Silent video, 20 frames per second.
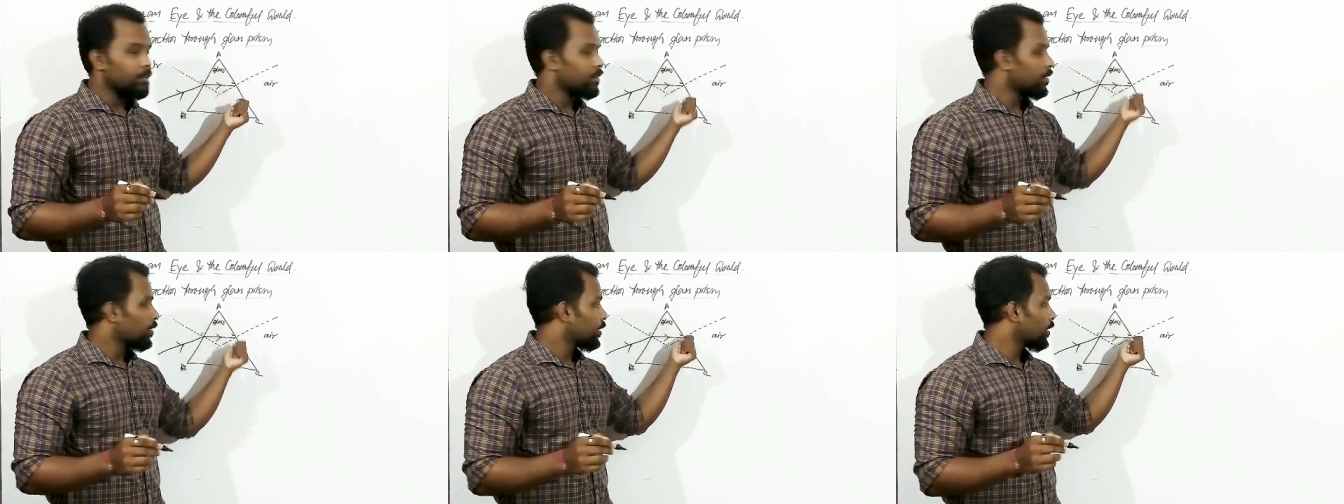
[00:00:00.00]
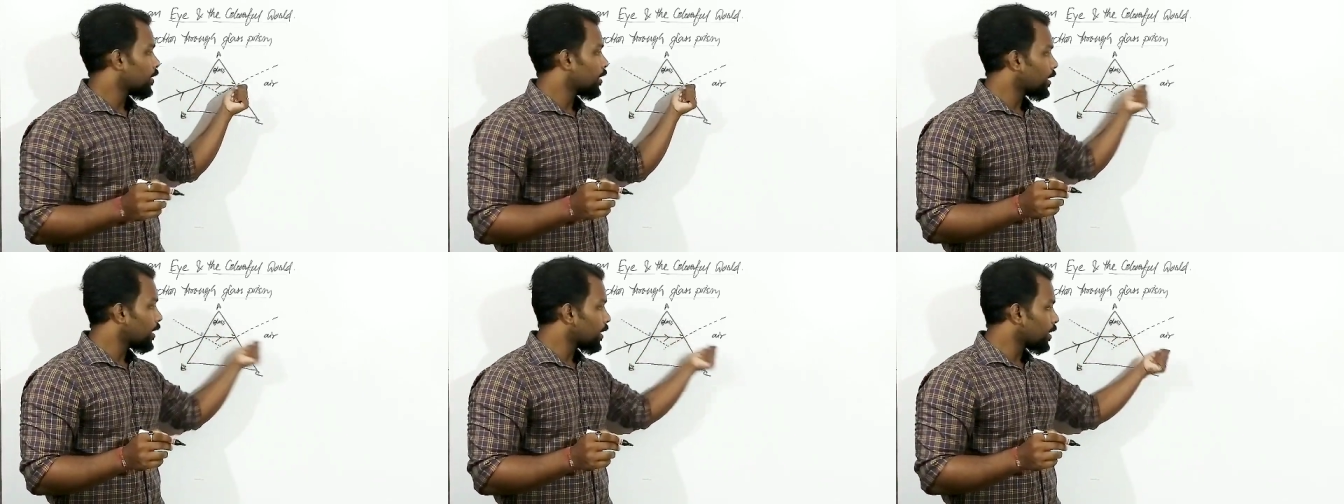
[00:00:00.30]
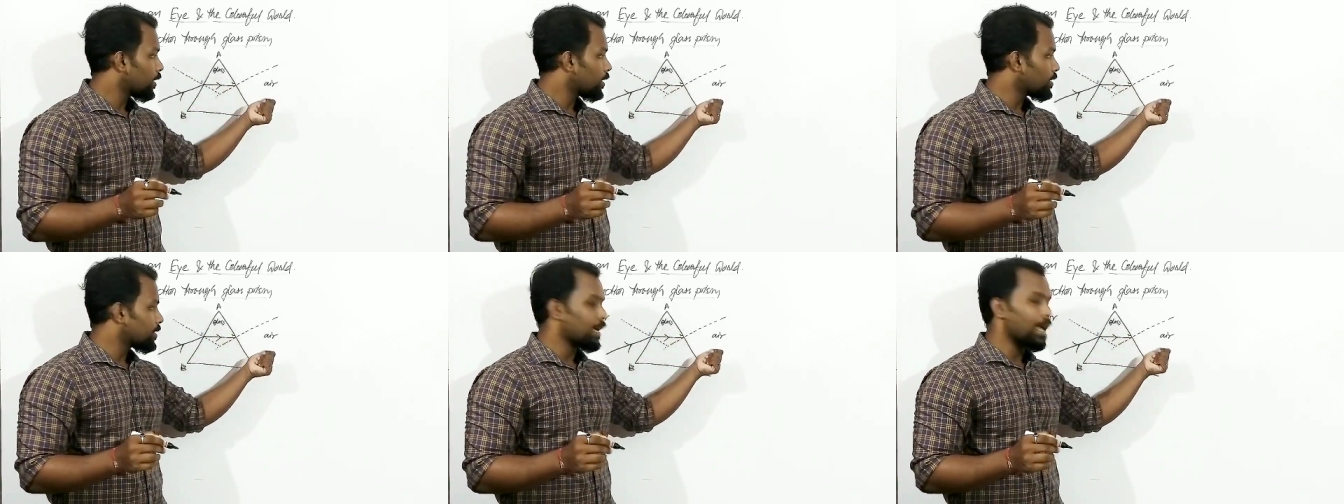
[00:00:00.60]
Here
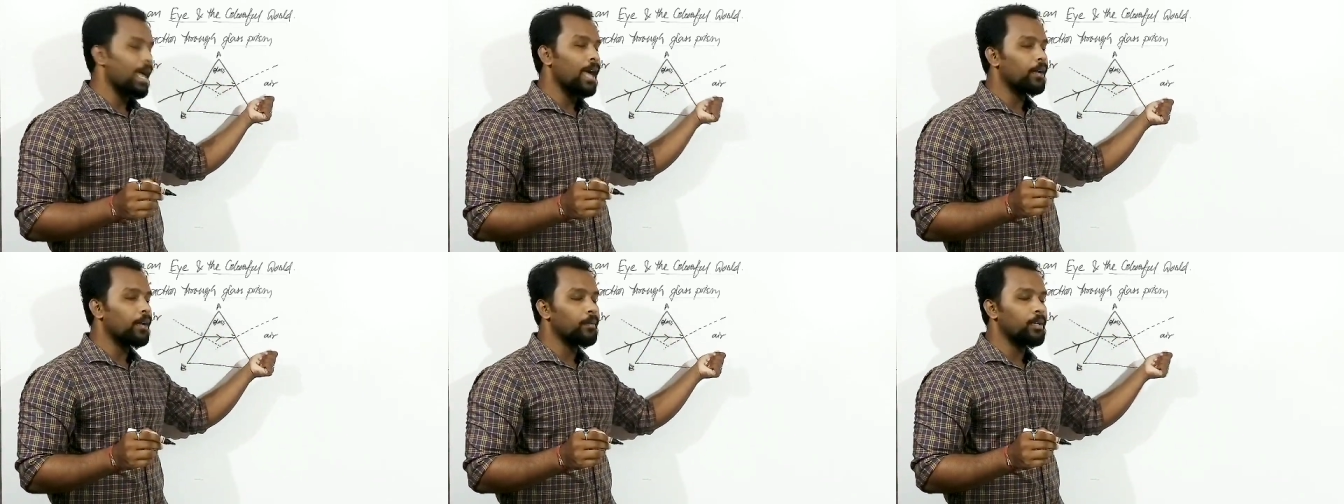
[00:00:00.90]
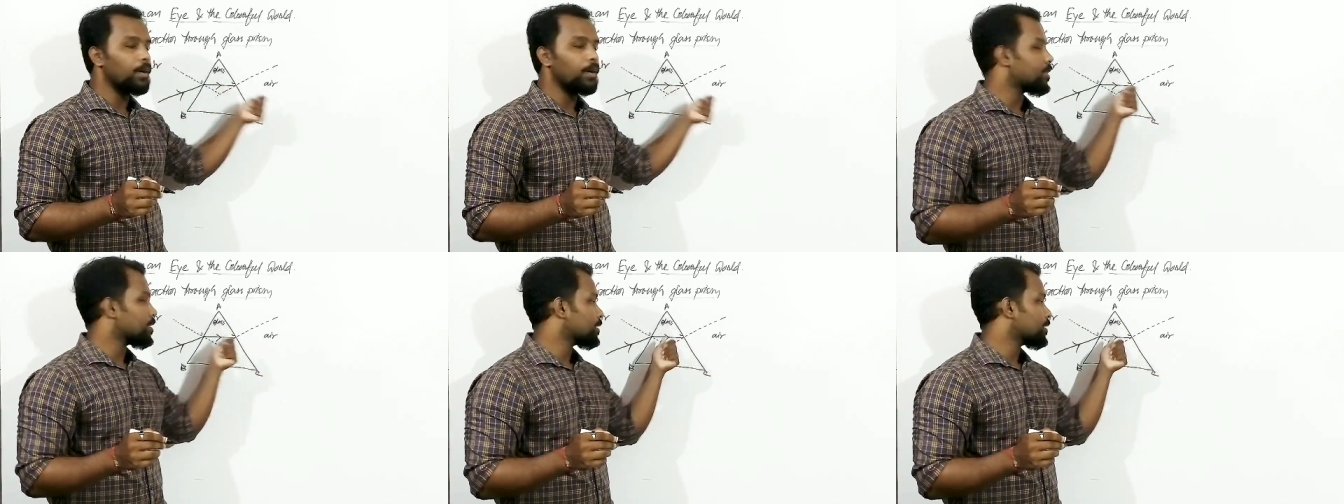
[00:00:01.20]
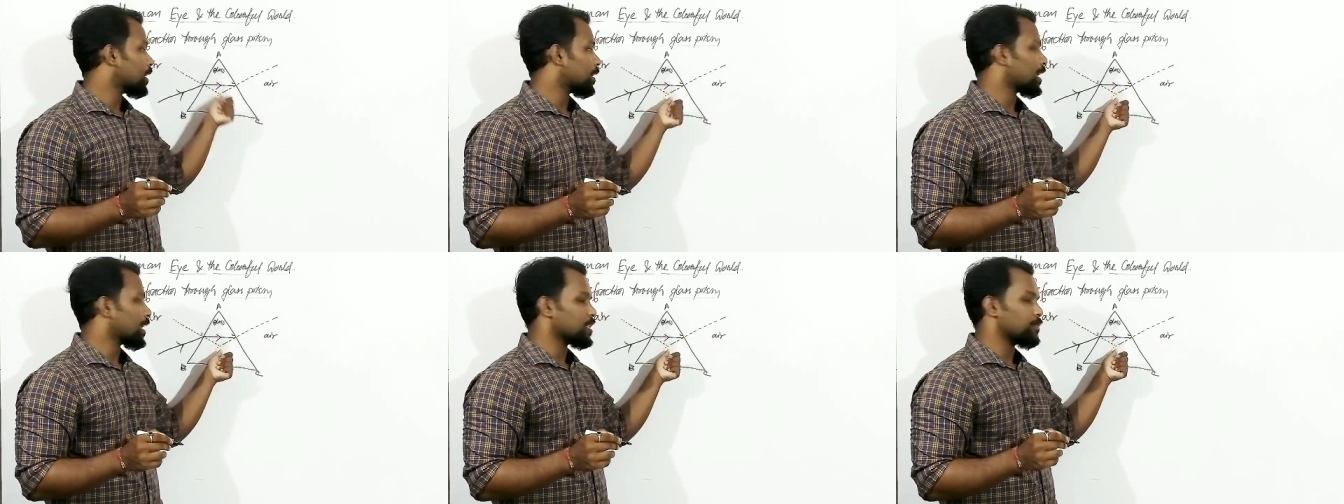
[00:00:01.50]
it is the air medium, it is
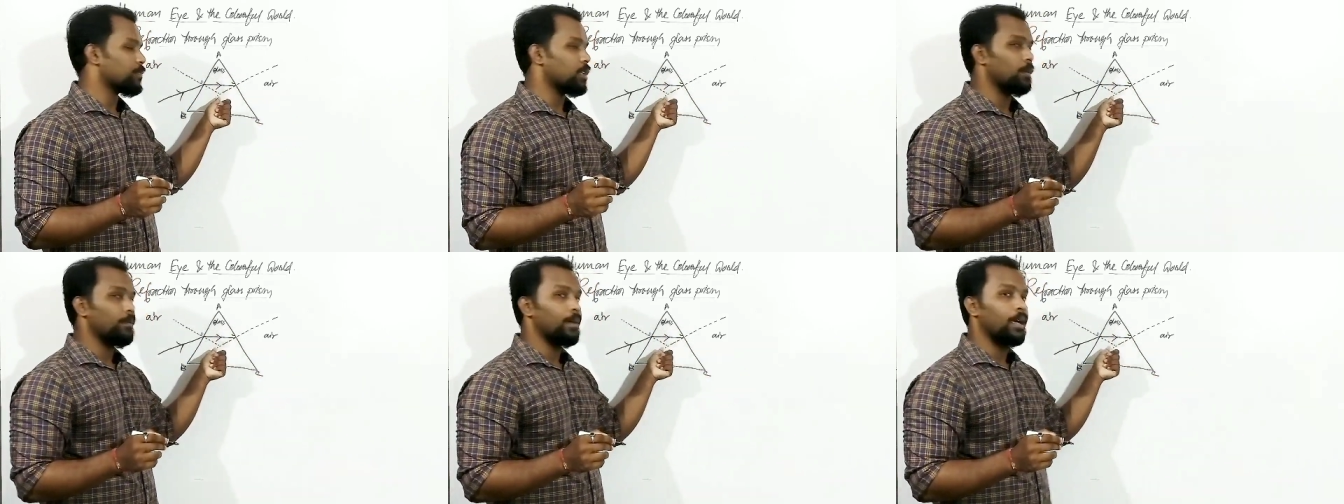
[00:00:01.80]
the glass medium.